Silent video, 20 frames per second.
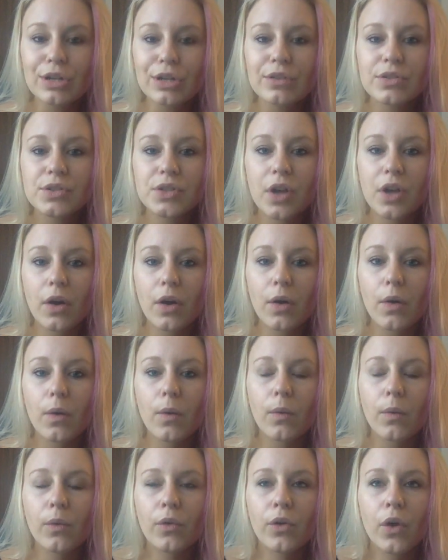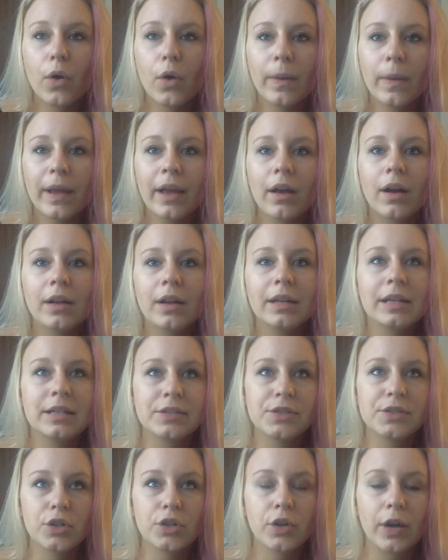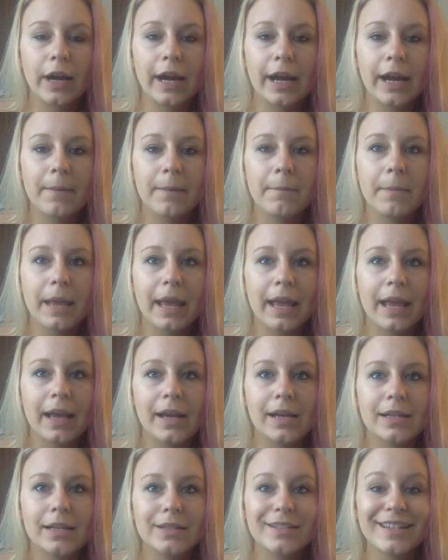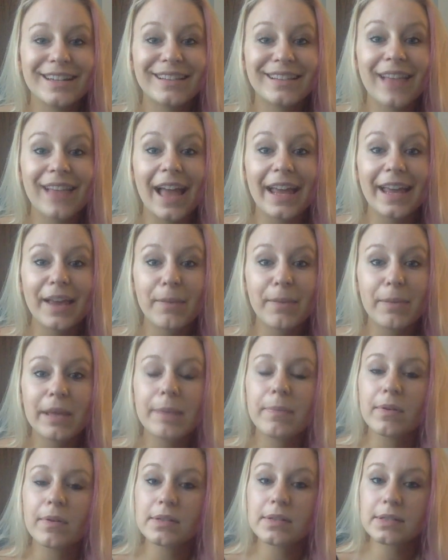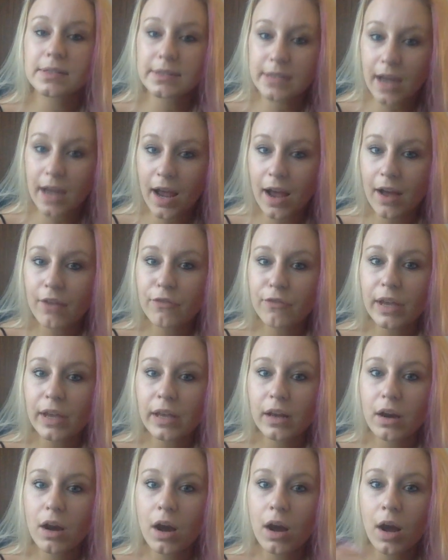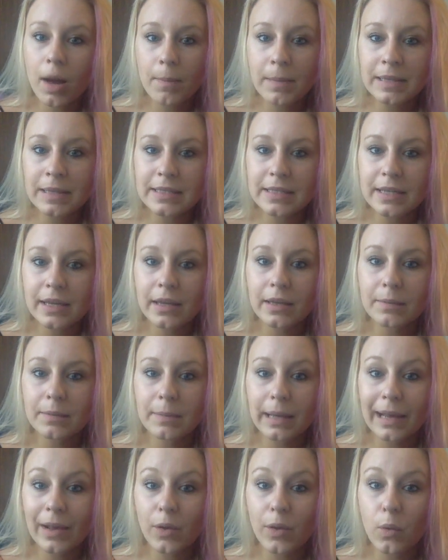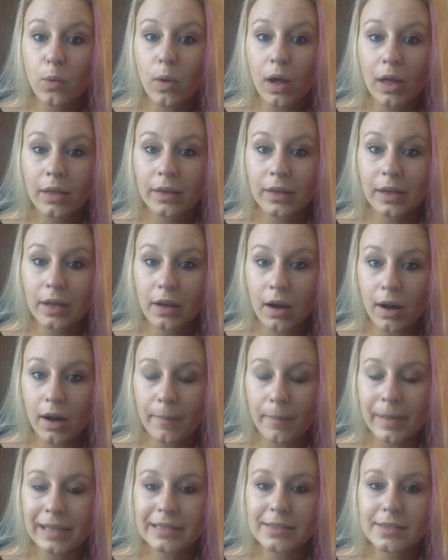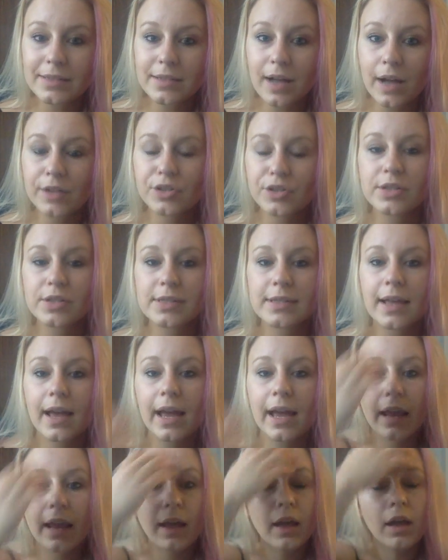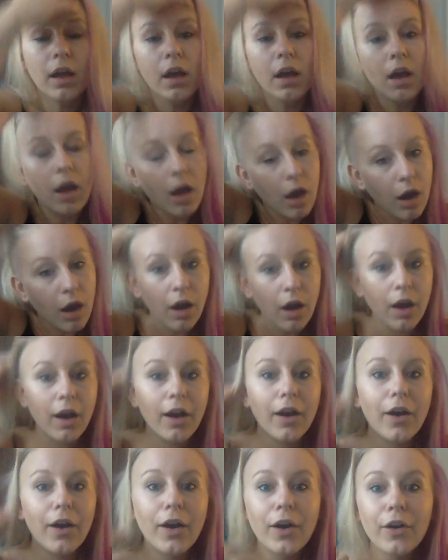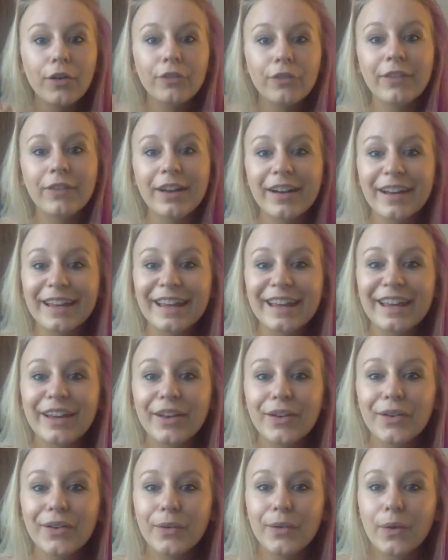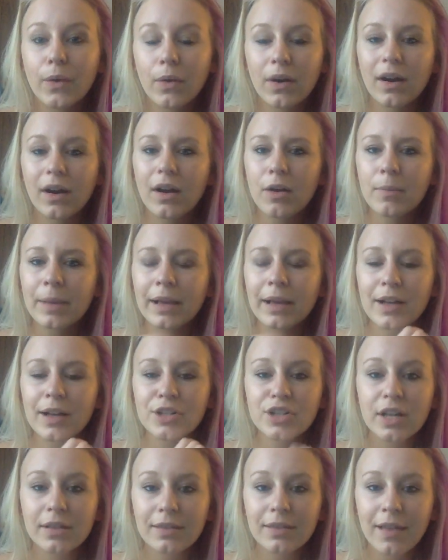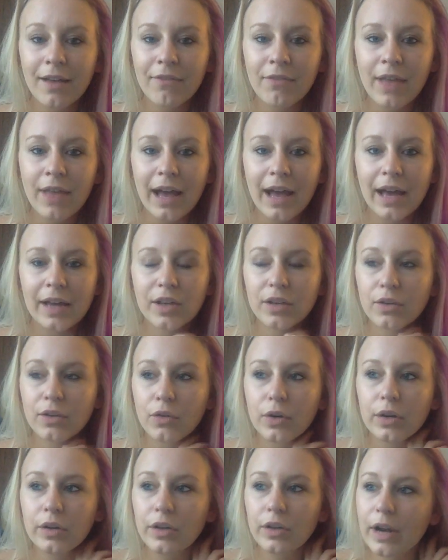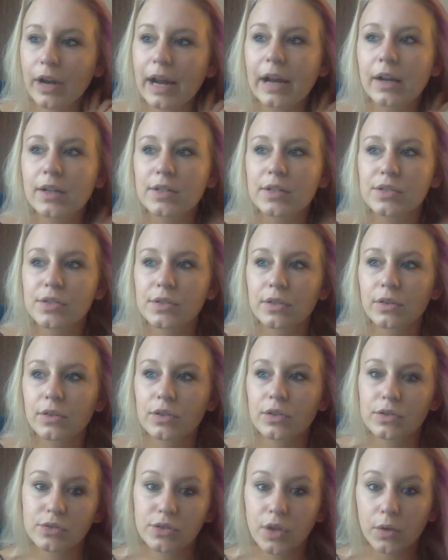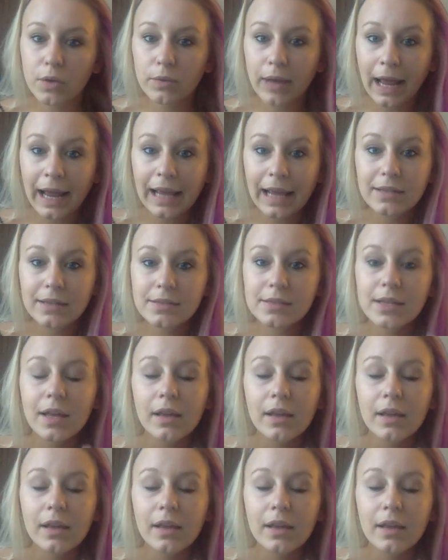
So going on Instagram and liking people's stuff and commenting and making quality comments, not just like, oh, very cute, or oh my gosh, I love that, or your hair looks so nice.